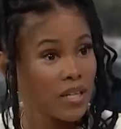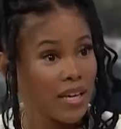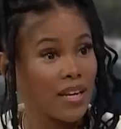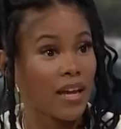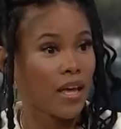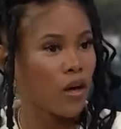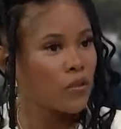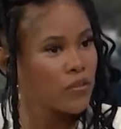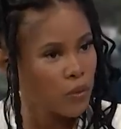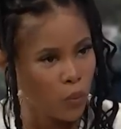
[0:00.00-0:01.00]
mm-hmm. in a
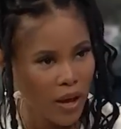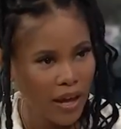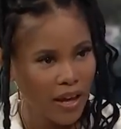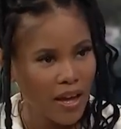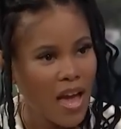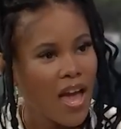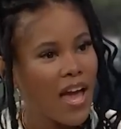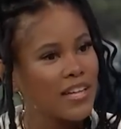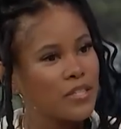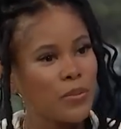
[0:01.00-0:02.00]
healthy way
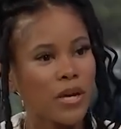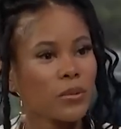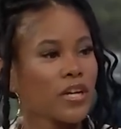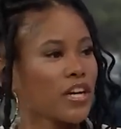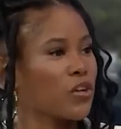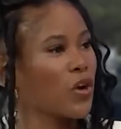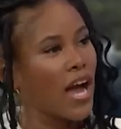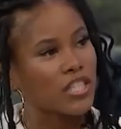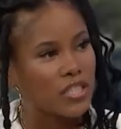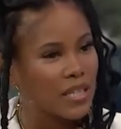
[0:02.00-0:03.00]
mm-hmm. and to be able to
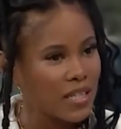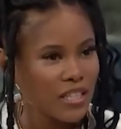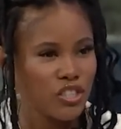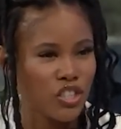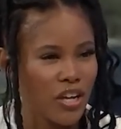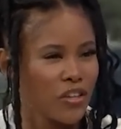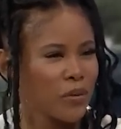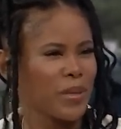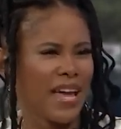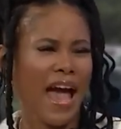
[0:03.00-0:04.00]
congratulate each other
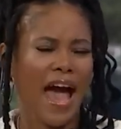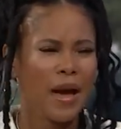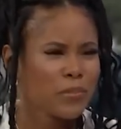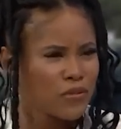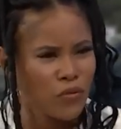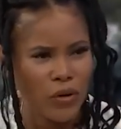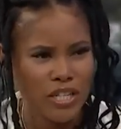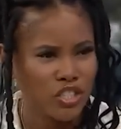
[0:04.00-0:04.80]
and be happy for yes.